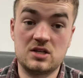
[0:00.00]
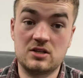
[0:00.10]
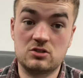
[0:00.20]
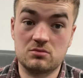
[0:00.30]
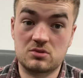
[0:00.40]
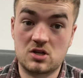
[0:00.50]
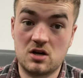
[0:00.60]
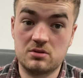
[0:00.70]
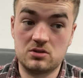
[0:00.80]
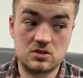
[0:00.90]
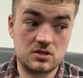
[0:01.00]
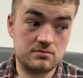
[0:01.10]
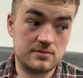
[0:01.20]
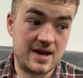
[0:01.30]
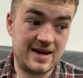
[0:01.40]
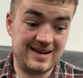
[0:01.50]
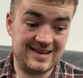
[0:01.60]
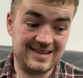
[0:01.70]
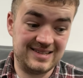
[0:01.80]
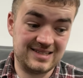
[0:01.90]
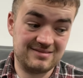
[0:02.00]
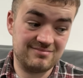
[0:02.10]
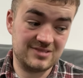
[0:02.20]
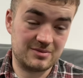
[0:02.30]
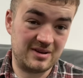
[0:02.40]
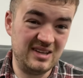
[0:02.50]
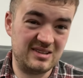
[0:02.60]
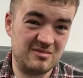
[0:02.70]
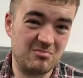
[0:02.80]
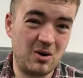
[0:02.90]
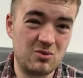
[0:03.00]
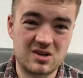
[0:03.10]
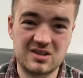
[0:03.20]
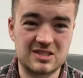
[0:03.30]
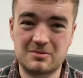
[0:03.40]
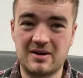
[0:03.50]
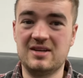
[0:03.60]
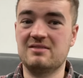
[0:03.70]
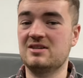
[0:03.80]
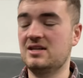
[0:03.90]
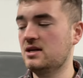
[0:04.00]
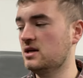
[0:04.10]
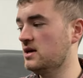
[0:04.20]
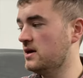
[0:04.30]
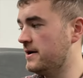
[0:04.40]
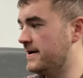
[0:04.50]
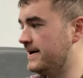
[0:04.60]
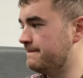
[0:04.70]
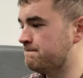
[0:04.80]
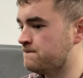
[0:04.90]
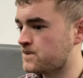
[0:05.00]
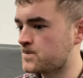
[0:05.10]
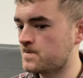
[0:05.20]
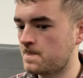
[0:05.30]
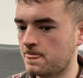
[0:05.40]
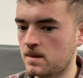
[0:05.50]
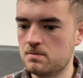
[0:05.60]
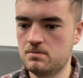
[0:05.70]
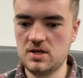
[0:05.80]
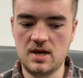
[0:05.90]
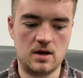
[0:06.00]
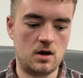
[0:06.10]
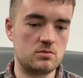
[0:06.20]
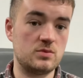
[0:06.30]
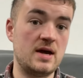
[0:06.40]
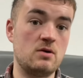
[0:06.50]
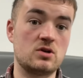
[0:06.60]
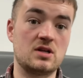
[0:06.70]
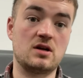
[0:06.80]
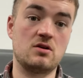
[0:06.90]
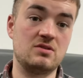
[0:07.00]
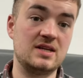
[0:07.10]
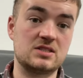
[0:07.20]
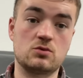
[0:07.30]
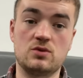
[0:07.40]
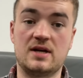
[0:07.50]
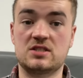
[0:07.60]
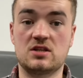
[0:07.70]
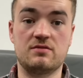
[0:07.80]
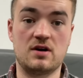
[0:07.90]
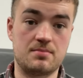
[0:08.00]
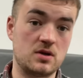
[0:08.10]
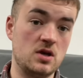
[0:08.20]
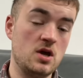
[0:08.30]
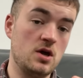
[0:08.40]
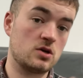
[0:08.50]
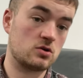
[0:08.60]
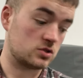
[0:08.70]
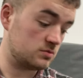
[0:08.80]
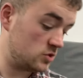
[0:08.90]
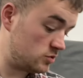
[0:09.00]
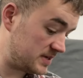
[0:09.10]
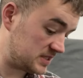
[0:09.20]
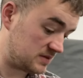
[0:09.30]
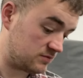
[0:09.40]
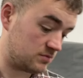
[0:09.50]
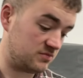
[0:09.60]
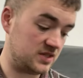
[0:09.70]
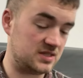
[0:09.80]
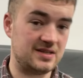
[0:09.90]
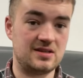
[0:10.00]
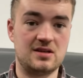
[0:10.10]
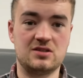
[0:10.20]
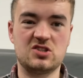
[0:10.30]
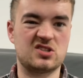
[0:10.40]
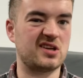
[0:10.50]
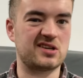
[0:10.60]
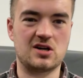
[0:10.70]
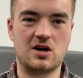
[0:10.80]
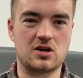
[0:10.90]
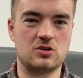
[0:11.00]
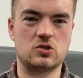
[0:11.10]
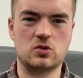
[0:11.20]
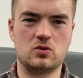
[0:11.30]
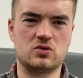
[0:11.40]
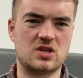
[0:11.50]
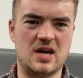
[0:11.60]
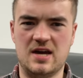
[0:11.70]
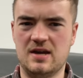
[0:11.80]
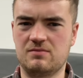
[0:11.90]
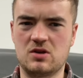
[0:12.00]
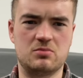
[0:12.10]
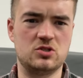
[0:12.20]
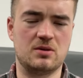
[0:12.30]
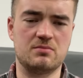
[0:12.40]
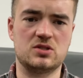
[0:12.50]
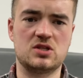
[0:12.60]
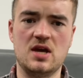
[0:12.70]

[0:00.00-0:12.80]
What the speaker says: shops, car boots, and that's about it in bulk. That's about it really. But yeah, I'm now gonna go and list all that stuff up. Got some new bits in from Vinted, just like cargo shorts, a couple jumpers,